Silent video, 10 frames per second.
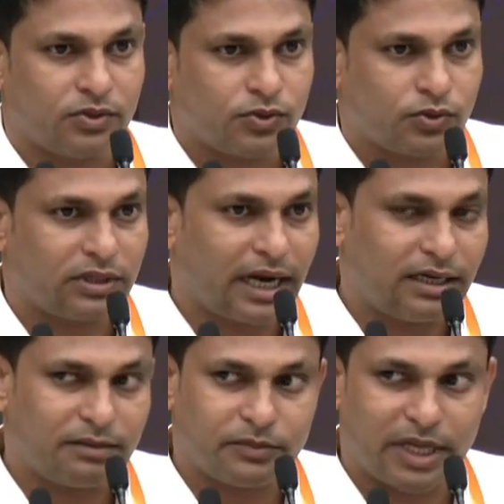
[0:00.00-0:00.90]
So
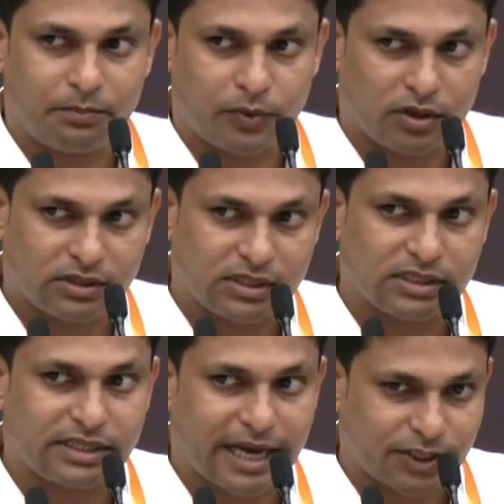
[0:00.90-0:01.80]
that process
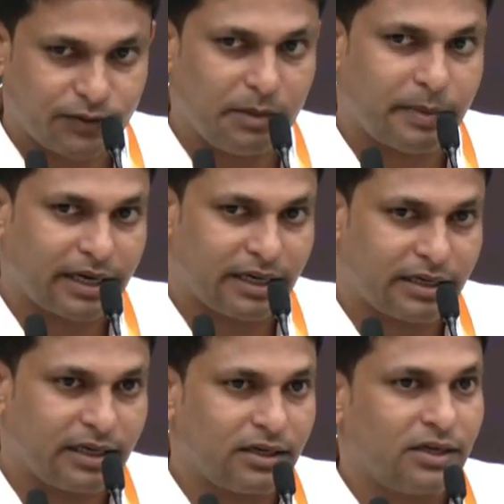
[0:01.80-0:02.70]
is actually
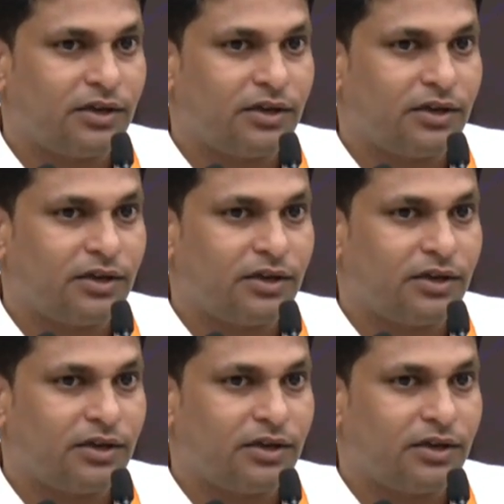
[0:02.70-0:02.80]
patented,